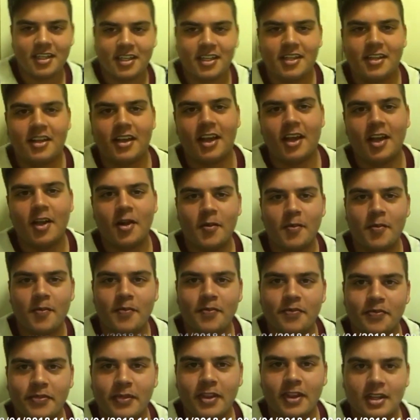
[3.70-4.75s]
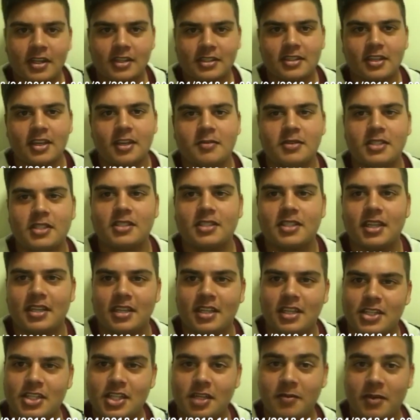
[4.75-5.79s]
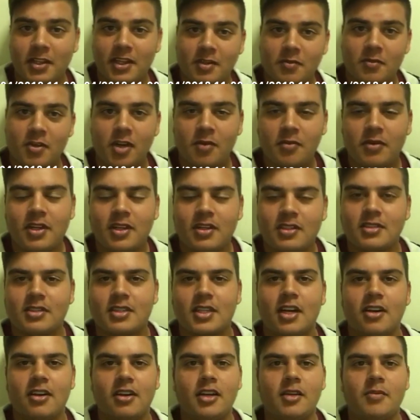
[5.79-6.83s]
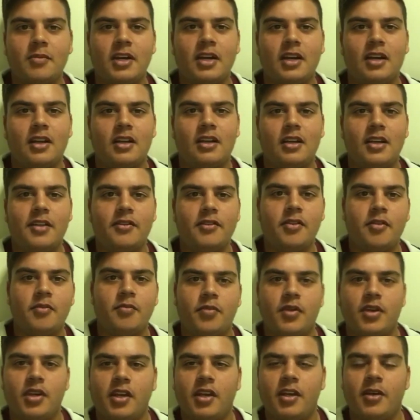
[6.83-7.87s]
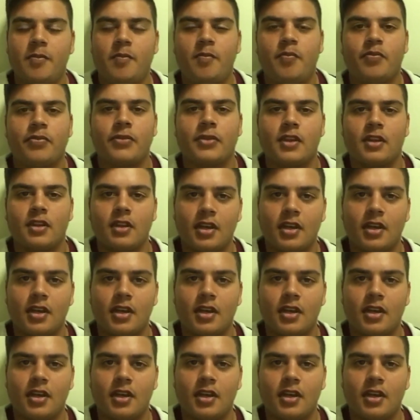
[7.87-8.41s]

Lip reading: here. So I'm just at the gym at the moment. It's currently about 11 p.m.